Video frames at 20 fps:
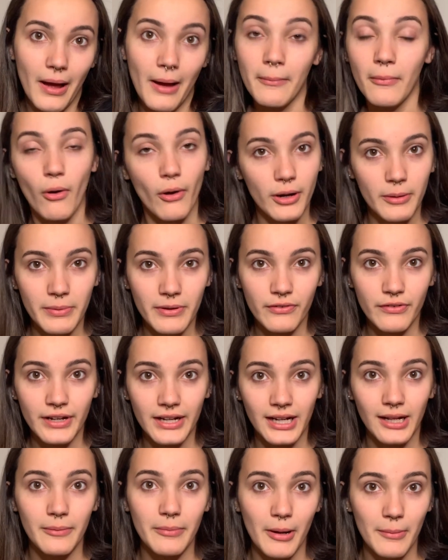I'm going to be
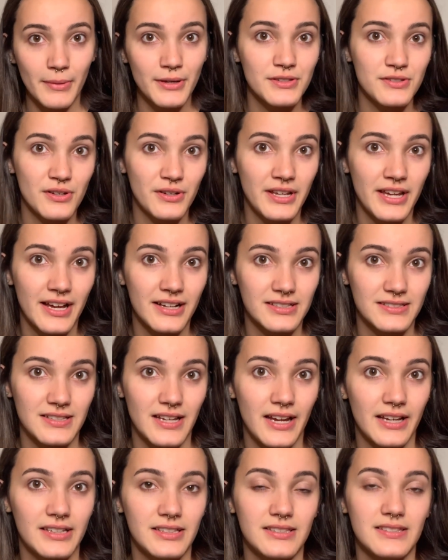reading about my Zodiac
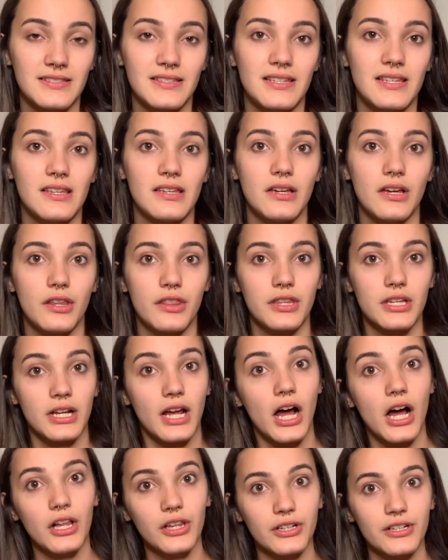sign and see the
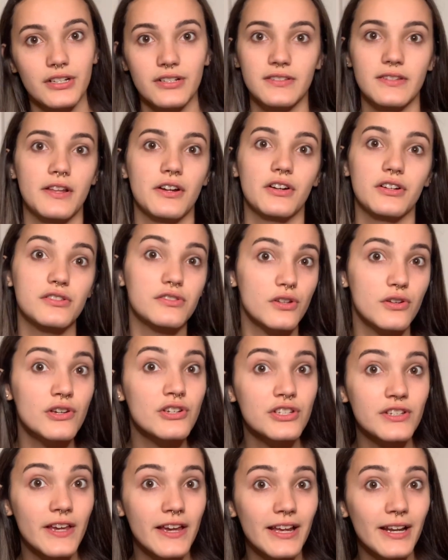colors that are
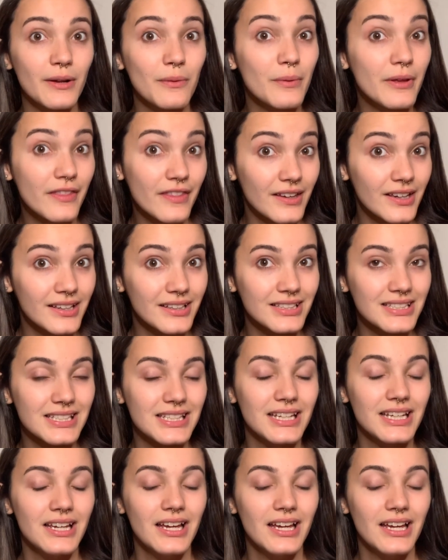associated with it.